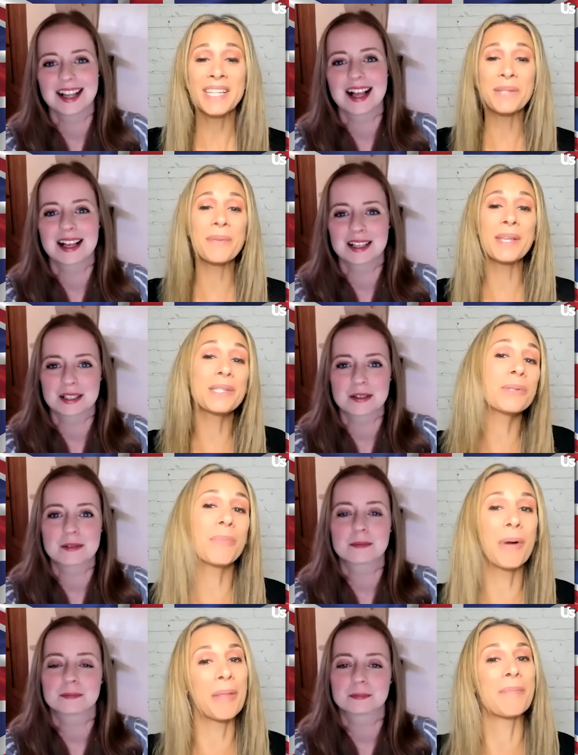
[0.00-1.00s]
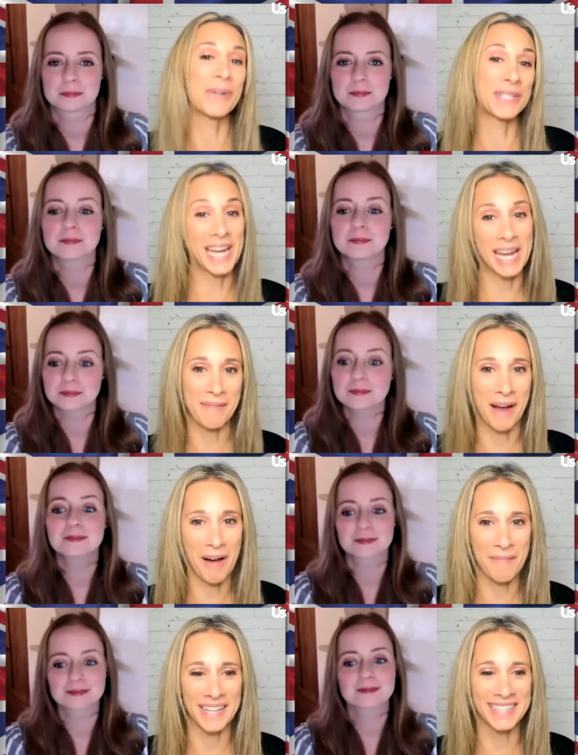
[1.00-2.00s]
Speaker 1: this is this was one of the more tame
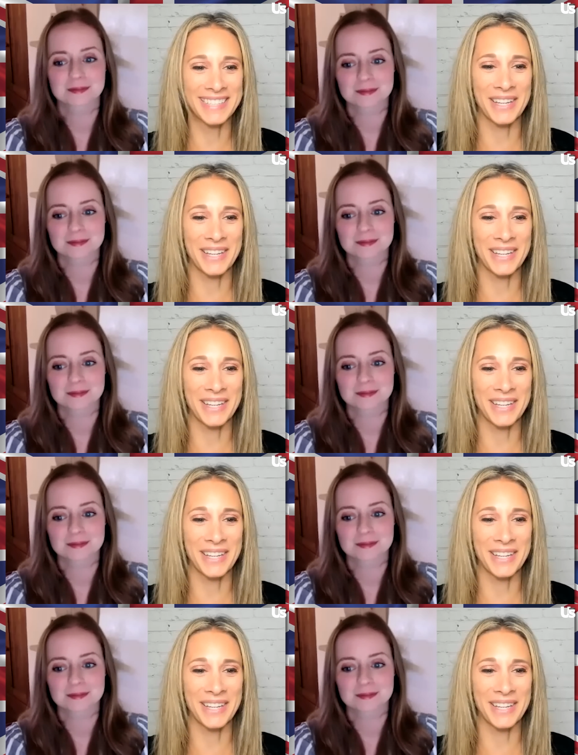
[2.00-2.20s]
comments,